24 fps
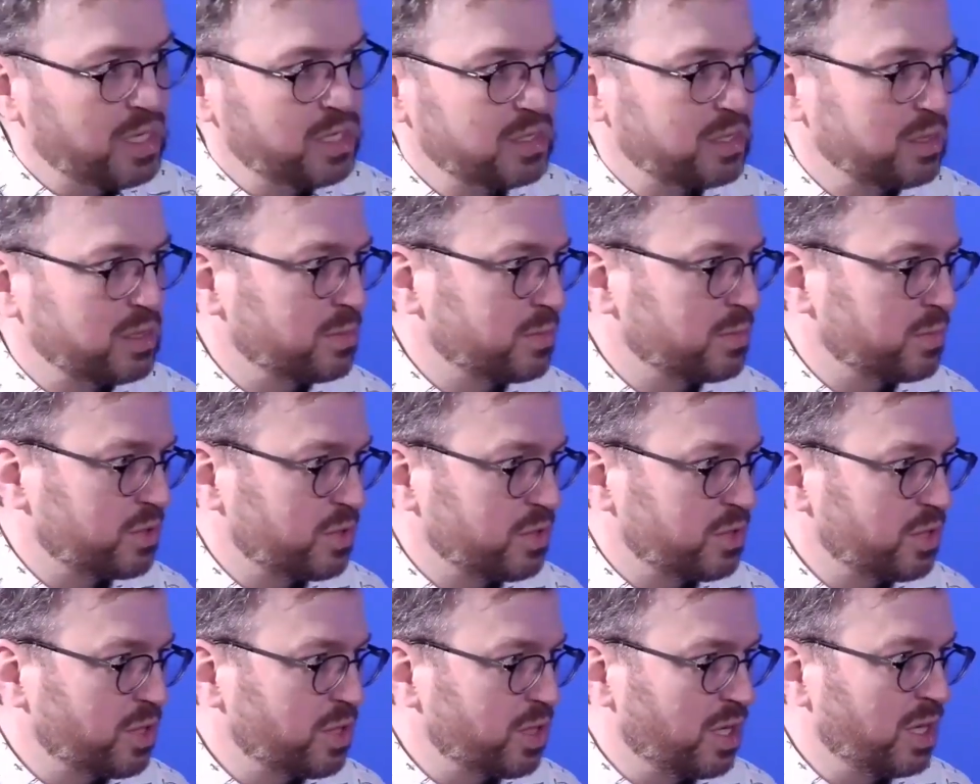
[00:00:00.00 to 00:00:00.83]
some
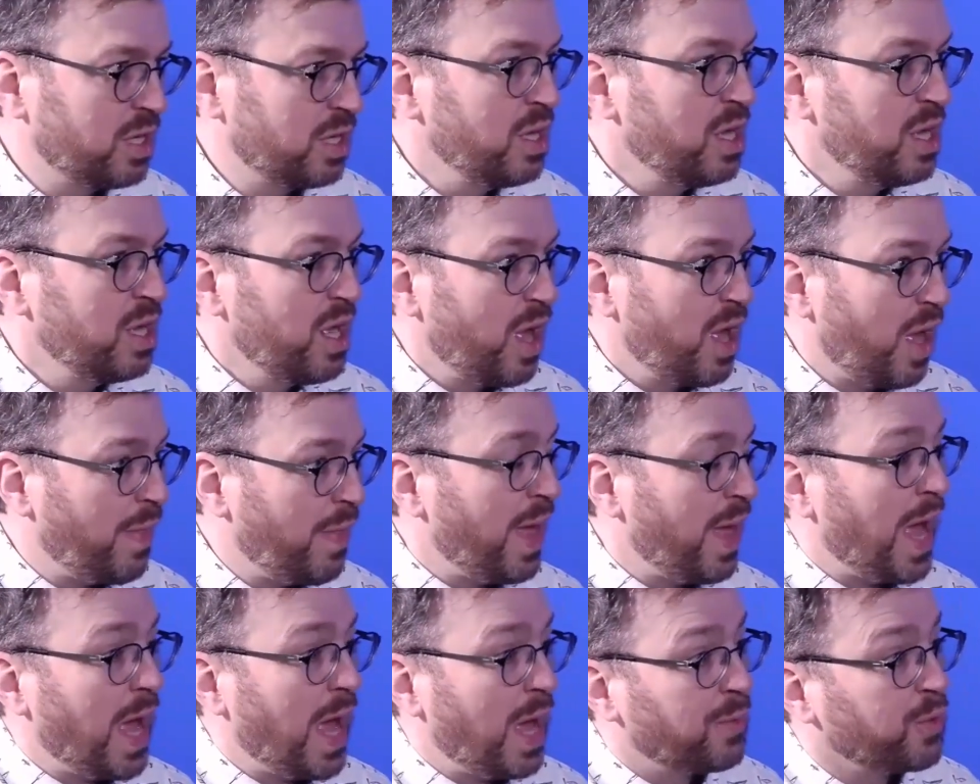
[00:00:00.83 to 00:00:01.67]
sugar, and that
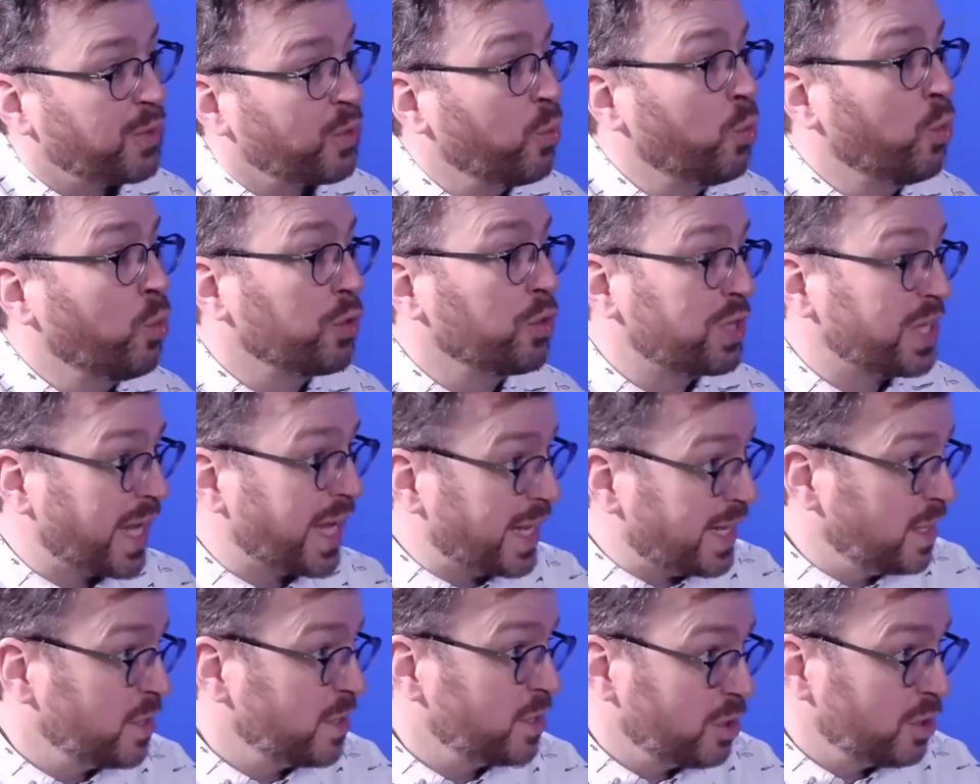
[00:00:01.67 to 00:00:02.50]
helps the water
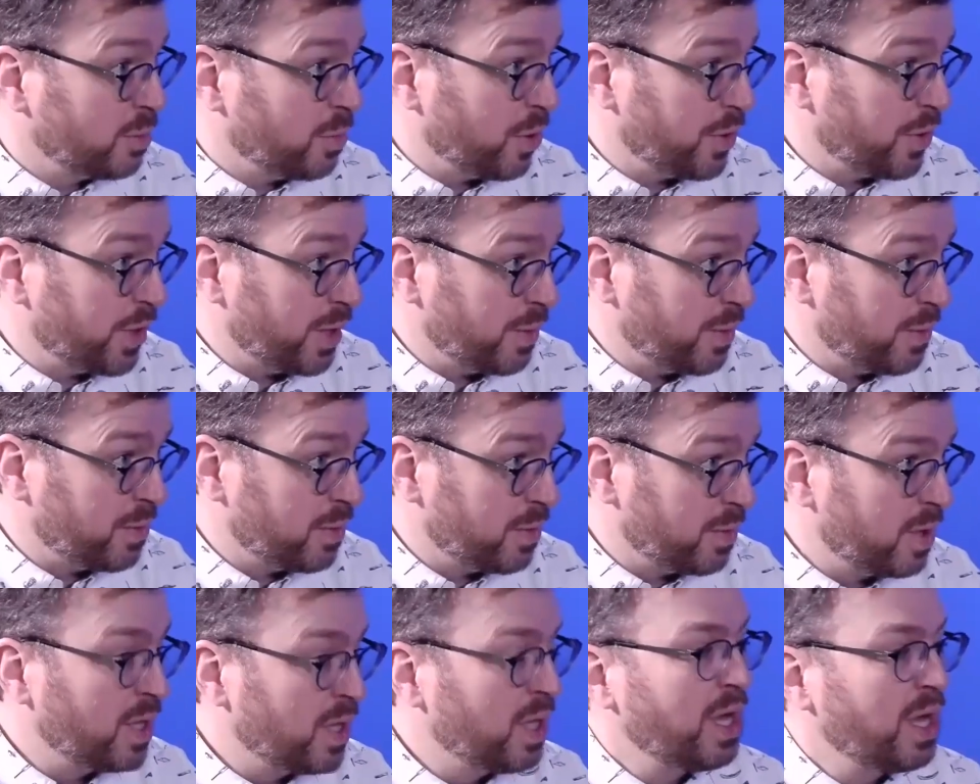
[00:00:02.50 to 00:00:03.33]
get into your body.
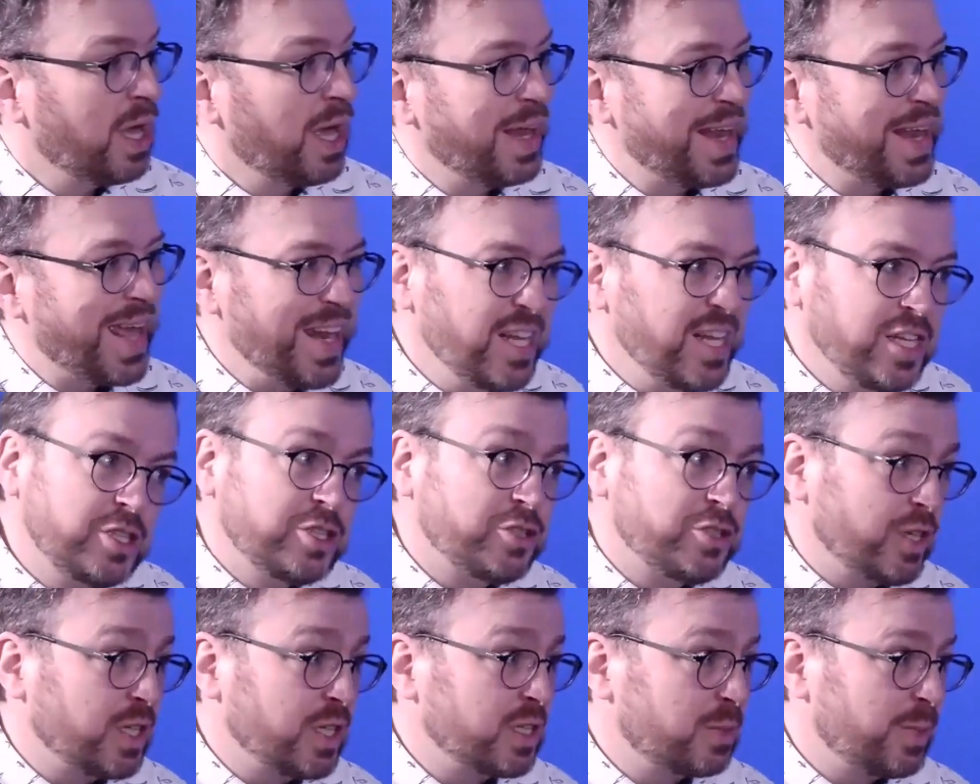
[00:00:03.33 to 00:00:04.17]
An energy
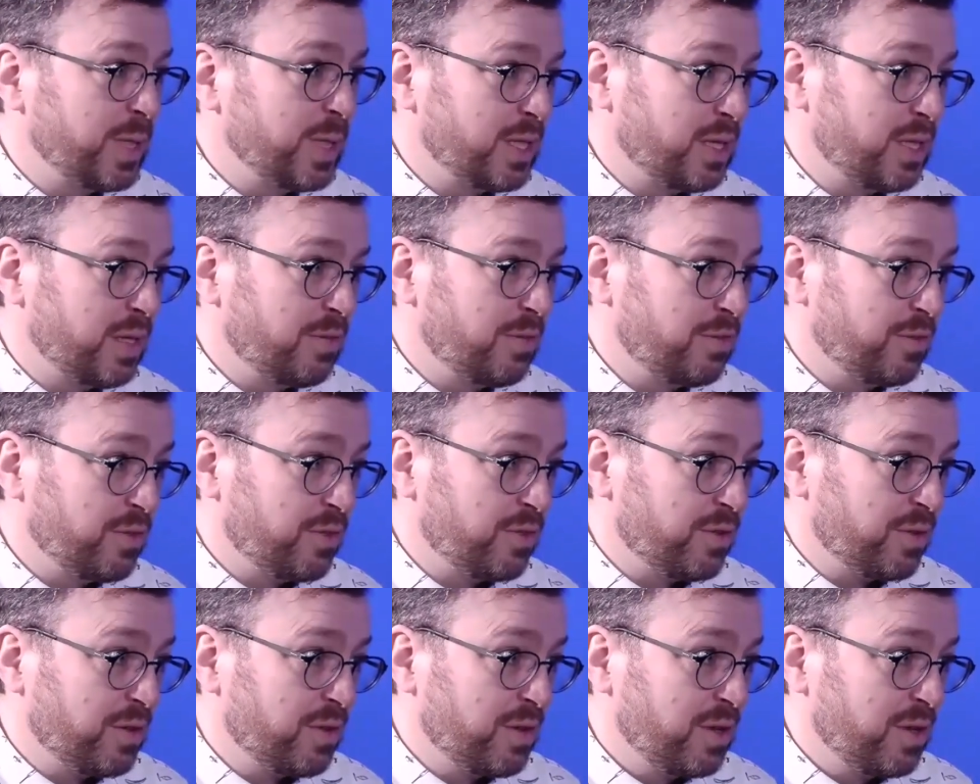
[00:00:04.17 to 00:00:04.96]
drink's a bit different.